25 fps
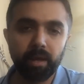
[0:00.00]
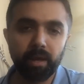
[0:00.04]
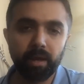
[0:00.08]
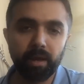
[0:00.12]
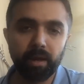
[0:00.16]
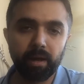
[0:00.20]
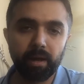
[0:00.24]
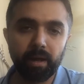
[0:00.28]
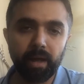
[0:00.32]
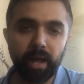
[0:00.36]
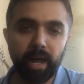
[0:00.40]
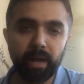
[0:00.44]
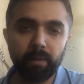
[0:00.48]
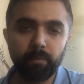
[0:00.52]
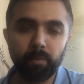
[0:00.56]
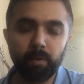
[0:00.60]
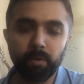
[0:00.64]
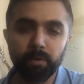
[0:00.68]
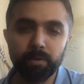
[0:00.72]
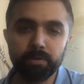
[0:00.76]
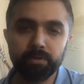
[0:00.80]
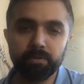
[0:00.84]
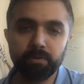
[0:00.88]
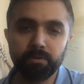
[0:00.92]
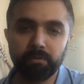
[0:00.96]
And we
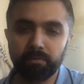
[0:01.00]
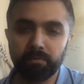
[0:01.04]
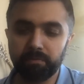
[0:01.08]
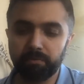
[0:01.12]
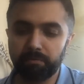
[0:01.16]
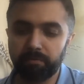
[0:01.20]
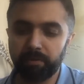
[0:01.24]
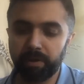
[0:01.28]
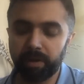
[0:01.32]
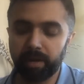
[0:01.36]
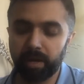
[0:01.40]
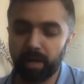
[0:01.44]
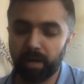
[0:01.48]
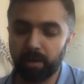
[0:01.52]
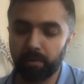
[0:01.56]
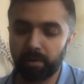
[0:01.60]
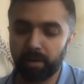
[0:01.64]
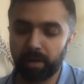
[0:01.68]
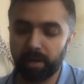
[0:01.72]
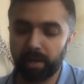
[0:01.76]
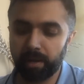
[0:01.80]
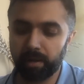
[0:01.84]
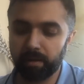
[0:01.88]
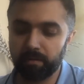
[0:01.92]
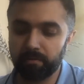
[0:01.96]
also figured
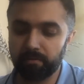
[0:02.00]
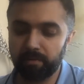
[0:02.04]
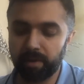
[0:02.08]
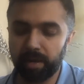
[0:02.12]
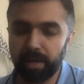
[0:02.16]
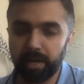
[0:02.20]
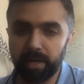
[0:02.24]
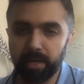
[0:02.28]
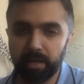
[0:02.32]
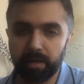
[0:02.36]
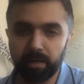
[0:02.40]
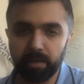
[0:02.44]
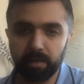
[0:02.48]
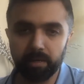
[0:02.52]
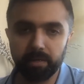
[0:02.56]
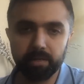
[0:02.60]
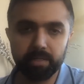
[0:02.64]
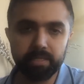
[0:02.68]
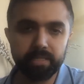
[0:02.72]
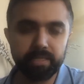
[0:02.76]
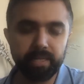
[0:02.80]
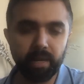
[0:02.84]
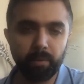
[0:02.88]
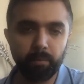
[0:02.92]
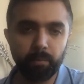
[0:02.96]
out like a very
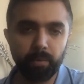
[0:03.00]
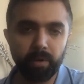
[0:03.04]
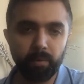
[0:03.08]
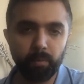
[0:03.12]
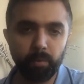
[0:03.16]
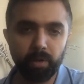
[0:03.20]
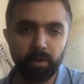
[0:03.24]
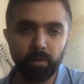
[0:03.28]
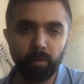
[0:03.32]
clear segment.